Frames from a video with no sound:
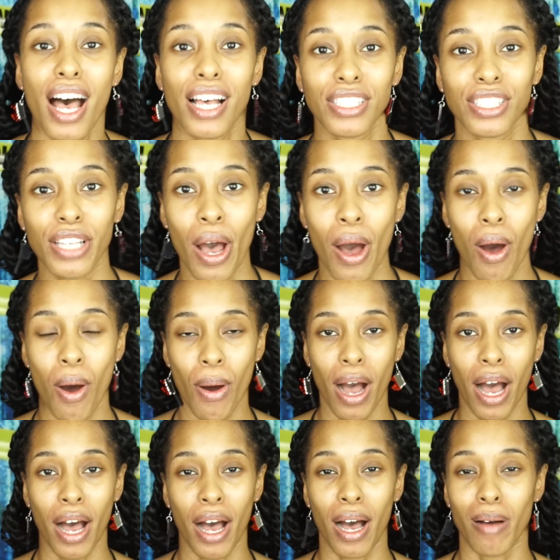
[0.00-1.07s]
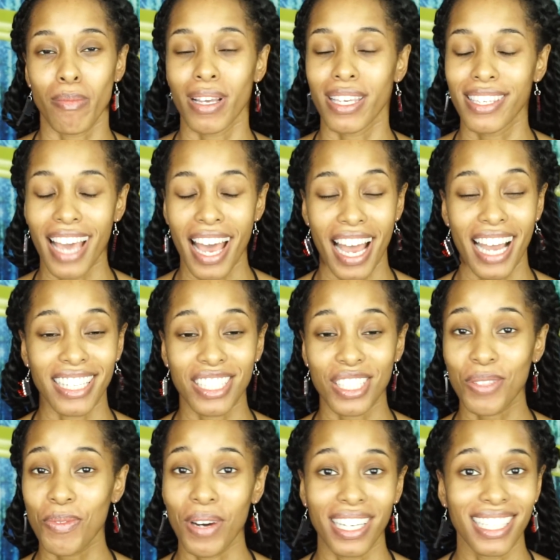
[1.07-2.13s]
So, um, yeah, I
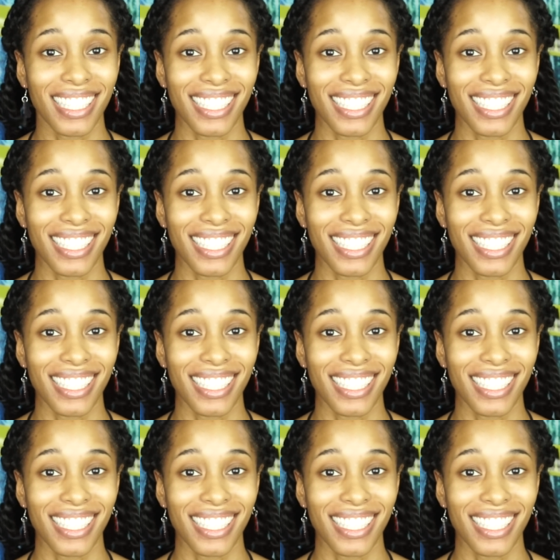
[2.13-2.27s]
just wanted